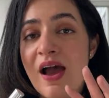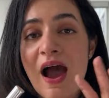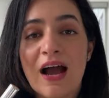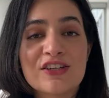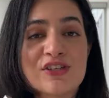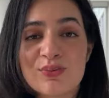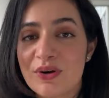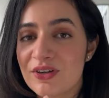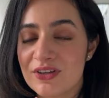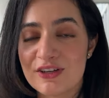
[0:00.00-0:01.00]
I just
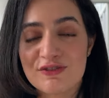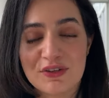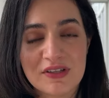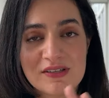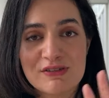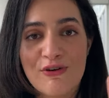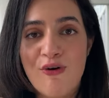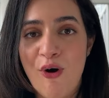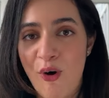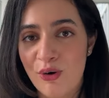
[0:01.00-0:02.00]
want to reach for this
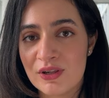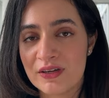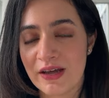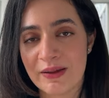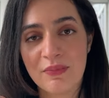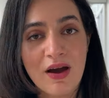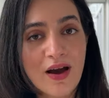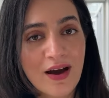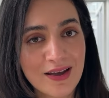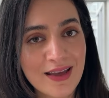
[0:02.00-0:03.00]
all the time.
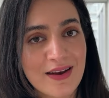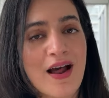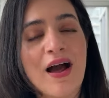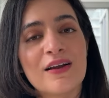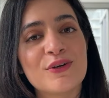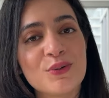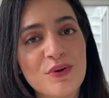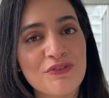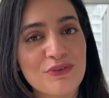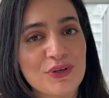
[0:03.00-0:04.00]
Again, I'll do a
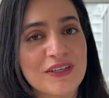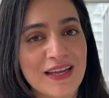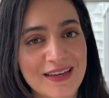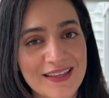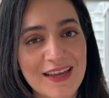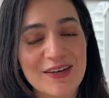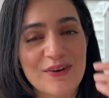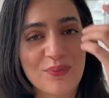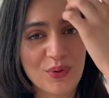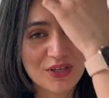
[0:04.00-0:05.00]
full
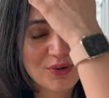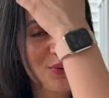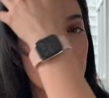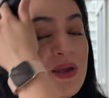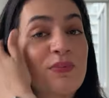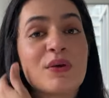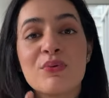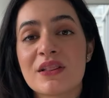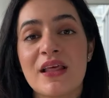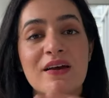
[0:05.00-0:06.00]
dedicated video, maybe
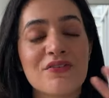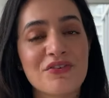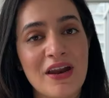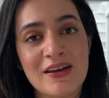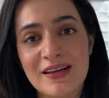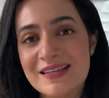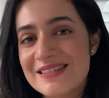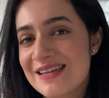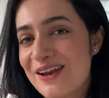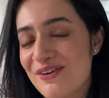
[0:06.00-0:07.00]
with like a wear
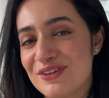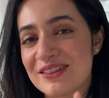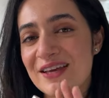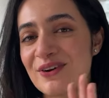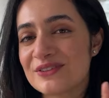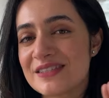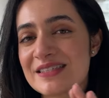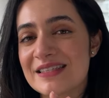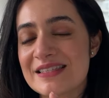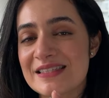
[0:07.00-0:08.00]
test and everything on this
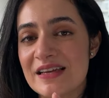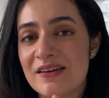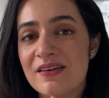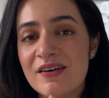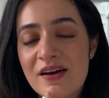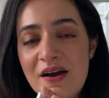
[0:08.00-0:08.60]
concealer.